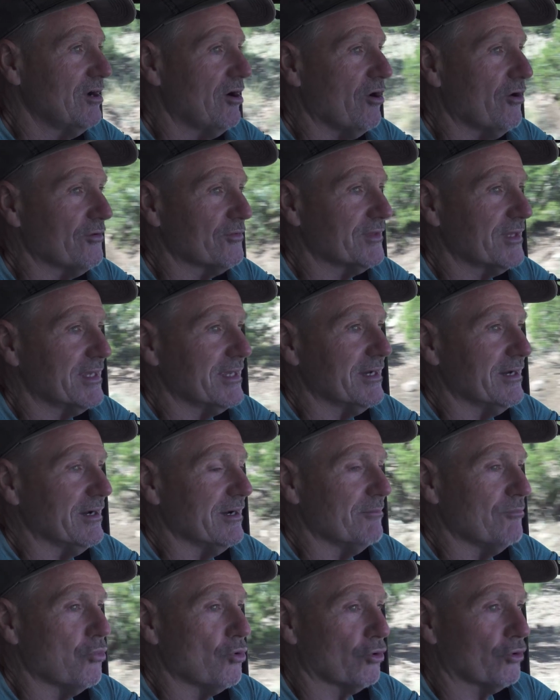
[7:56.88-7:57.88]
on
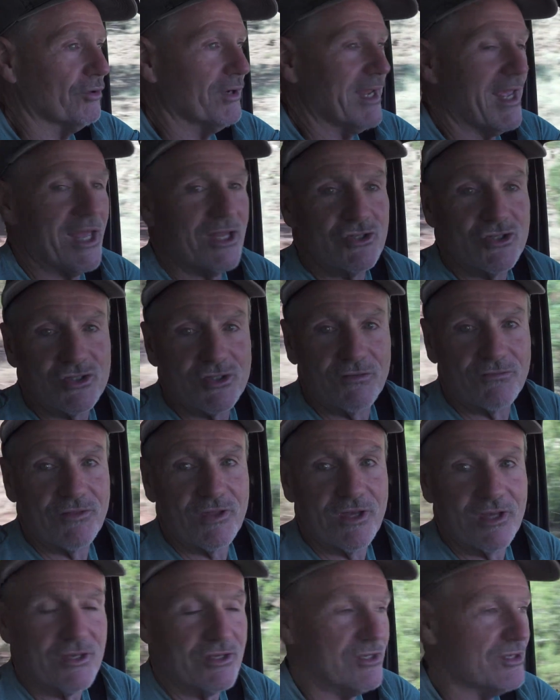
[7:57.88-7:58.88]
the bordering edges of
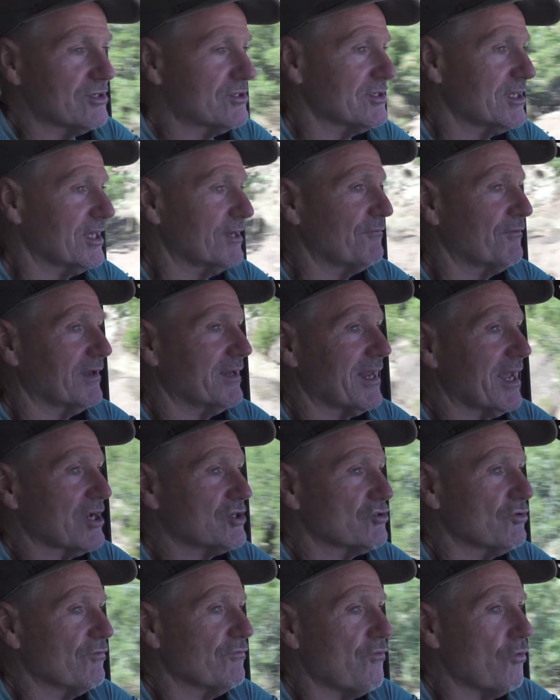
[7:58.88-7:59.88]
the Santa Fe
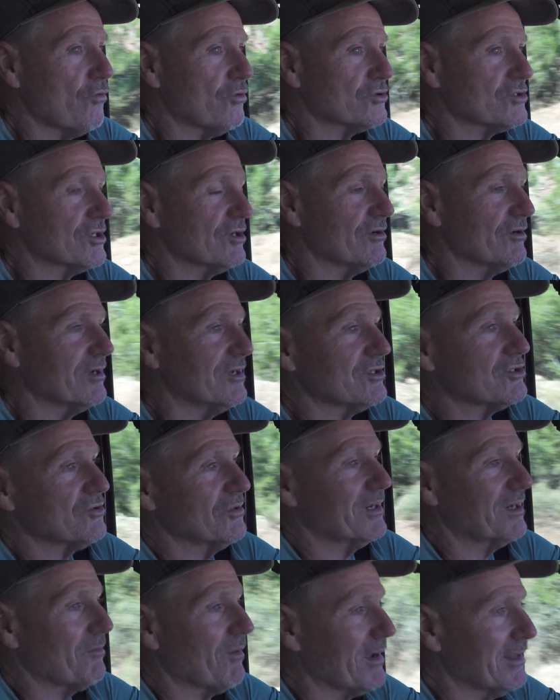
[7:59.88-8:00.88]
National Forest area. So
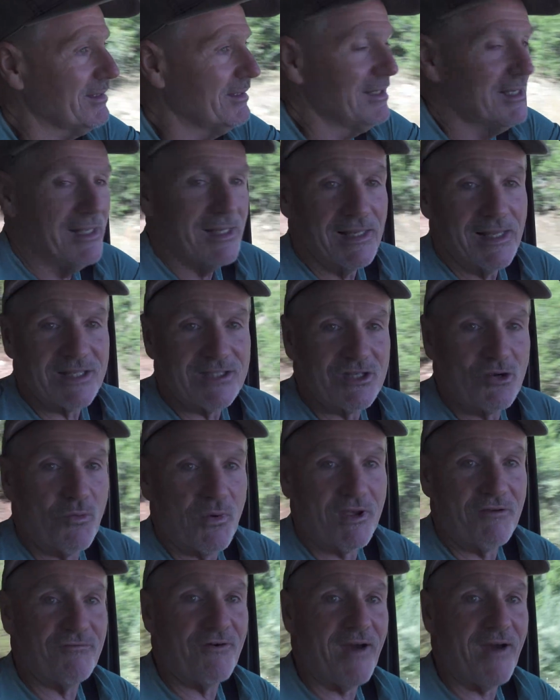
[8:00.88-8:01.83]
anyway, let's see what we can